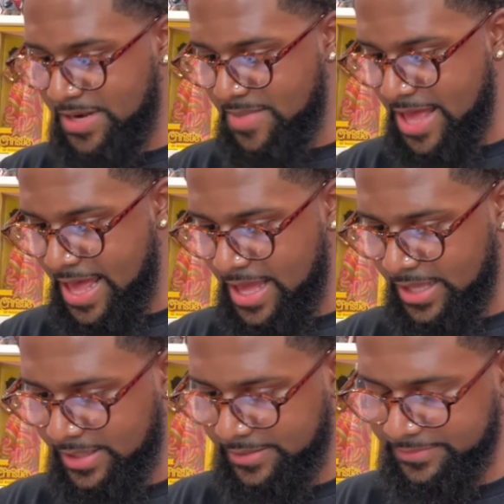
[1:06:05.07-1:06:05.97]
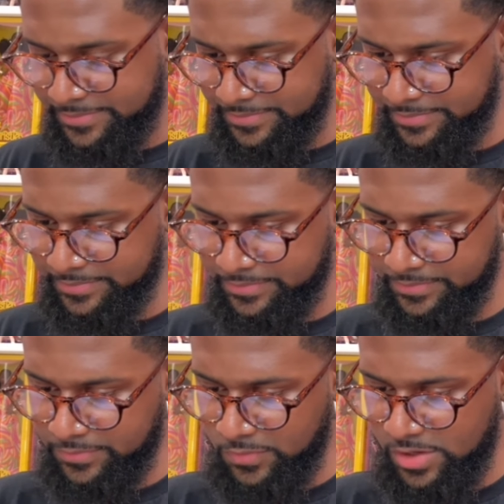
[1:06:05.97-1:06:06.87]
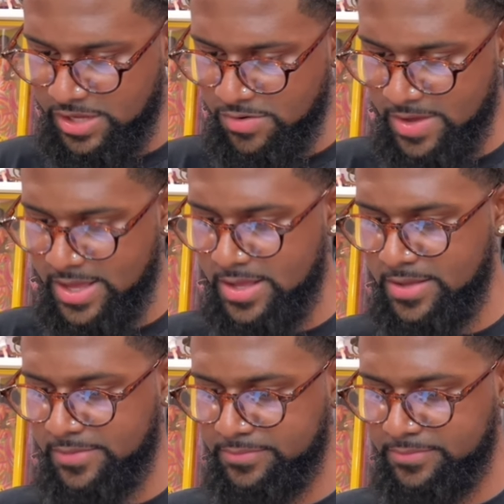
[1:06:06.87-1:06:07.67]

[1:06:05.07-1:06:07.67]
in the back really quick.